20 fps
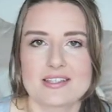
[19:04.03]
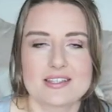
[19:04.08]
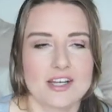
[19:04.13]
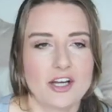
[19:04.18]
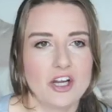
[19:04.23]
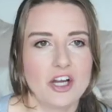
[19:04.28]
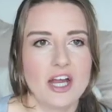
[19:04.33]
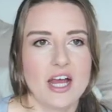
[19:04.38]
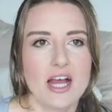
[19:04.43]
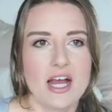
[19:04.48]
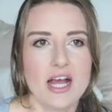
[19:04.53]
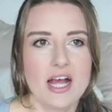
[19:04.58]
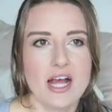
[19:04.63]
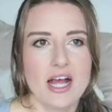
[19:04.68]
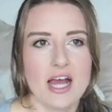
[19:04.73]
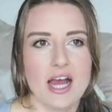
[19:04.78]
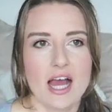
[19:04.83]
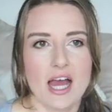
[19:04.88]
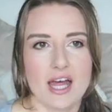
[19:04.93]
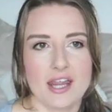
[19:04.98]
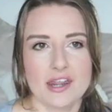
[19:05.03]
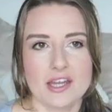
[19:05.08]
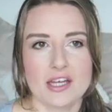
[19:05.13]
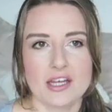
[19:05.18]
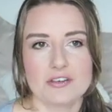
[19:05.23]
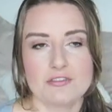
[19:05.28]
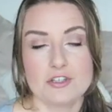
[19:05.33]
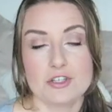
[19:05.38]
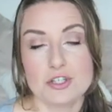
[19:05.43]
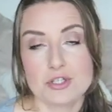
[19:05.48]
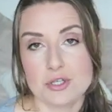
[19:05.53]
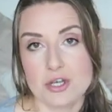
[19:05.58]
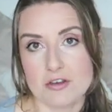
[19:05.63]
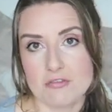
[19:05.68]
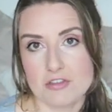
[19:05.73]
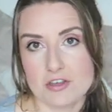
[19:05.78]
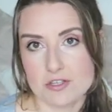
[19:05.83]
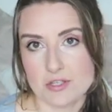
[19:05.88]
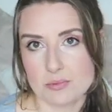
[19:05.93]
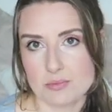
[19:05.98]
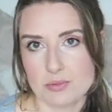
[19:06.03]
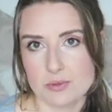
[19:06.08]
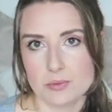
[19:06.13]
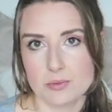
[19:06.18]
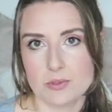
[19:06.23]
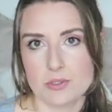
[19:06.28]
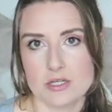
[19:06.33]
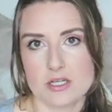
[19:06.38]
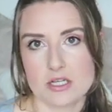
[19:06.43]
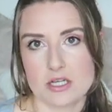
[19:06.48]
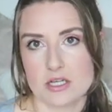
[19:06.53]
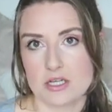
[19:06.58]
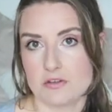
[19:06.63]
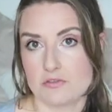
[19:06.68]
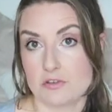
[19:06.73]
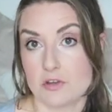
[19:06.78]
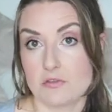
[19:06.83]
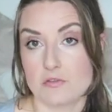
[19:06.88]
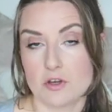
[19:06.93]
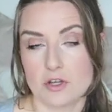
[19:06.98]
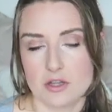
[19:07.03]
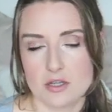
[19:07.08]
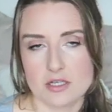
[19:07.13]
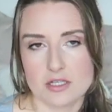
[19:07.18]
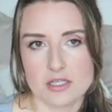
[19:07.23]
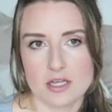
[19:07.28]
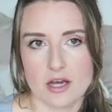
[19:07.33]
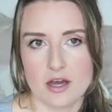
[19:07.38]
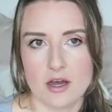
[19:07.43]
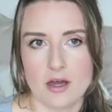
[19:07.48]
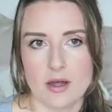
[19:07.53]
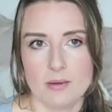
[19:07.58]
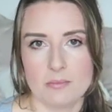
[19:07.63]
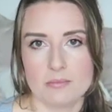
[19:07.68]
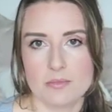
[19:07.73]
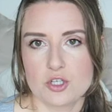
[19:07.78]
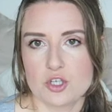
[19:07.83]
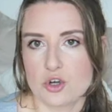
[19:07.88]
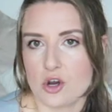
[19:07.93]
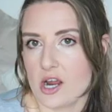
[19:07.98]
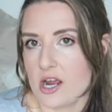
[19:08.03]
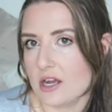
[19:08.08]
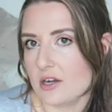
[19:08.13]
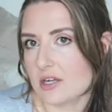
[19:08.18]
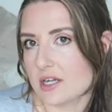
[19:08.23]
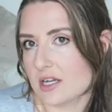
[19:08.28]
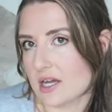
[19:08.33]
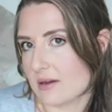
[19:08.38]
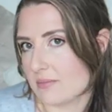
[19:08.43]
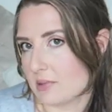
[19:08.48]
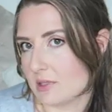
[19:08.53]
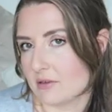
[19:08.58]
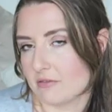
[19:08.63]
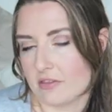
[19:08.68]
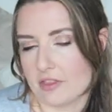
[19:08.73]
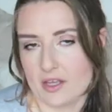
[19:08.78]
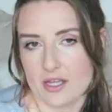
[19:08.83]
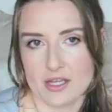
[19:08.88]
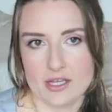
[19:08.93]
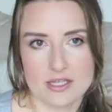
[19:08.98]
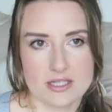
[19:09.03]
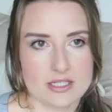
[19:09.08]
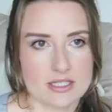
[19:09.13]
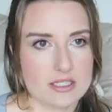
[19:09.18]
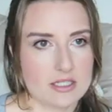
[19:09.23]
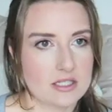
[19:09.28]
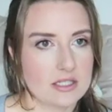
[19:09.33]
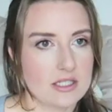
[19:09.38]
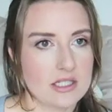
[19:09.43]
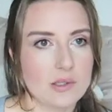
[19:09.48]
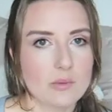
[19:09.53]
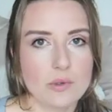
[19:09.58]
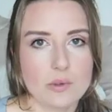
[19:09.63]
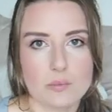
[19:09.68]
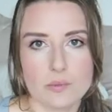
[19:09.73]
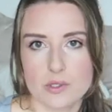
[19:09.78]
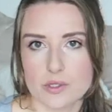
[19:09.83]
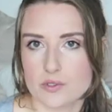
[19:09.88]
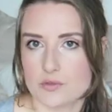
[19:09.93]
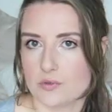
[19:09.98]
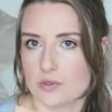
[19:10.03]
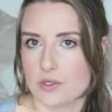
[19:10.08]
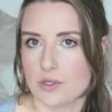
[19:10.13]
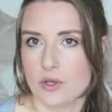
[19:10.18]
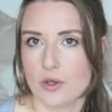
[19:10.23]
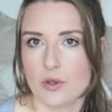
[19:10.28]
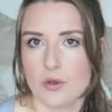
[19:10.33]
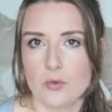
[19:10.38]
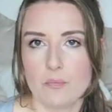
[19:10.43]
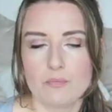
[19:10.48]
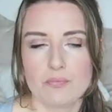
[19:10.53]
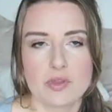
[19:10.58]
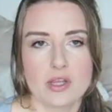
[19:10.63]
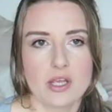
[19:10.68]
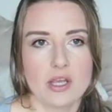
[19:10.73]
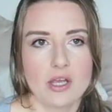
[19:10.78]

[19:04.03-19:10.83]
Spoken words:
So I think if you do have the support and if you've got the time, try out a couple of things, see what works for you.